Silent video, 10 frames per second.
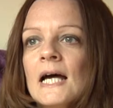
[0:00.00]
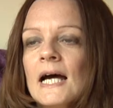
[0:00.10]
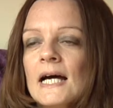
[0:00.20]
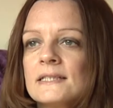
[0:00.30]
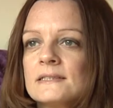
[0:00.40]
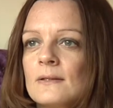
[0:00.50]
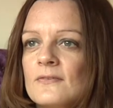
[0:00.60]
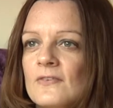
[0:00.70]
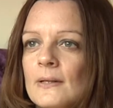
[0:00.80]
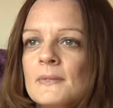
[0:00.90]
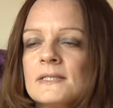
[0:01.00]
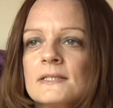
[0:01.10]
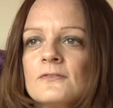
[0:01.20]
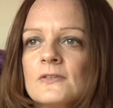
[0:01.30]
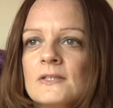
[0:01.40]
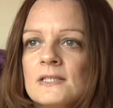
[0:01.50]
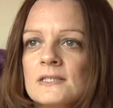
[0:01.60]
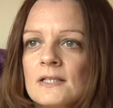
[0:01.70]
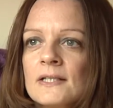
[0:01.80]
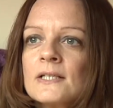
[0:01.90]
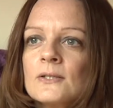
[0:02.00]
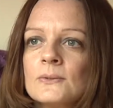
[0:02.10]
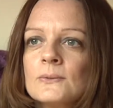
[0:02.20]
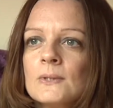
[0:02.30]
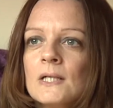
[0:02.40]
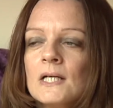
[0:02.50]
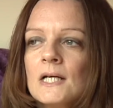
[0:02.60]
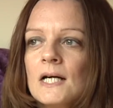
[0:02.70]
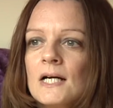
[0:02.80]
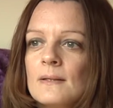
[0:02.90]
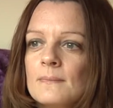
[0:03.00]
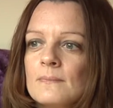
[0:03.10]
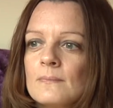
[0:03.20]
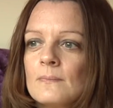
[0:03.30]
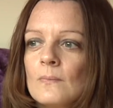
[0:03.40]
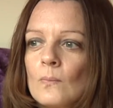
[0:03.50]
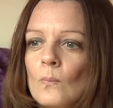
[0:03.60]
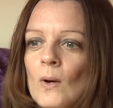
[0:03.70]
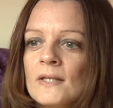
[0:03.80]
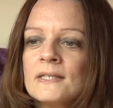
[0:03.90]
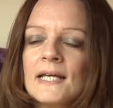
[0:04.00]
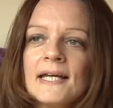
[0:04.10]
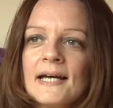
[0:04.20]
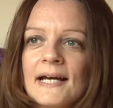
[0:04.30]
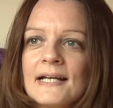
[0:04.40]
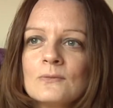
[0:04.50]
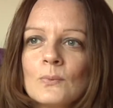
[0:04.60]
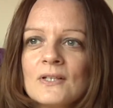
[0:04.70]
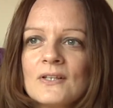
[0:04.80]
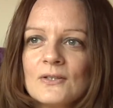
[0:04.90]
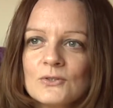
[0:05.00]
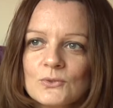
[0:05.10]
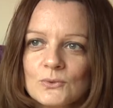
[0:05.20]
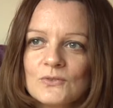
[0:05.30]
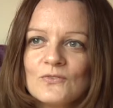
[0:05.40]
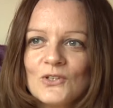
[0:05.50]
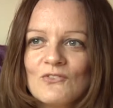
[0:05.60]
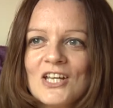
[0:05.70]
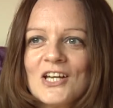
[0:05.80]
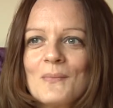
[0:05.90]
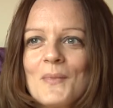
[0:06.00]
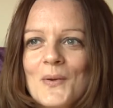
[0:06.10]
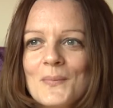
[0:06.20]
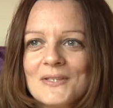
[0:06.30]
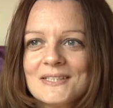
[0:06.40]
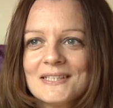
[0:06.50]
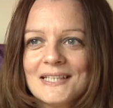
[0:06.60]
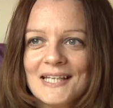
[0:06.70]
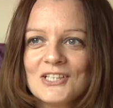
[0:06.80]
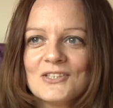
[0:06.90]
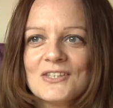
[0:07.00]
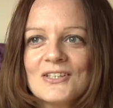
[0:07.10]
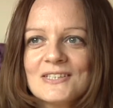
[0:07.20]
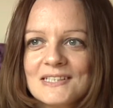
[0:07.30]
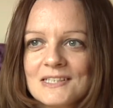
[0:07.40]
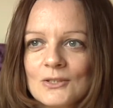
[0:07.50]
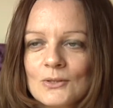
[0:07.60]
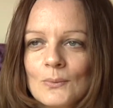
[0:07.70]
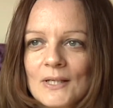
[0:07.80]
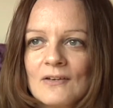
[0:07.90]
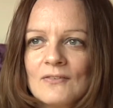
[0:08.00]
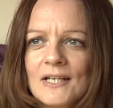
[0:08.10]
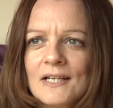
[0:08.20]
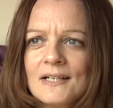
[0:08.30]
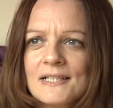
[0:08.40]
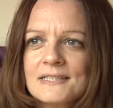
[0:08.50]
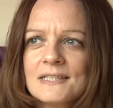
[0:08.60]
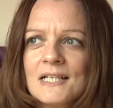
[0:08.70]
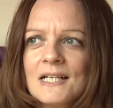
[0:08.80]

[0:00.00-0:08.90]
And I found myself in this cycle. One day I had one of those sort of eureka moments at the age of 32 when I realised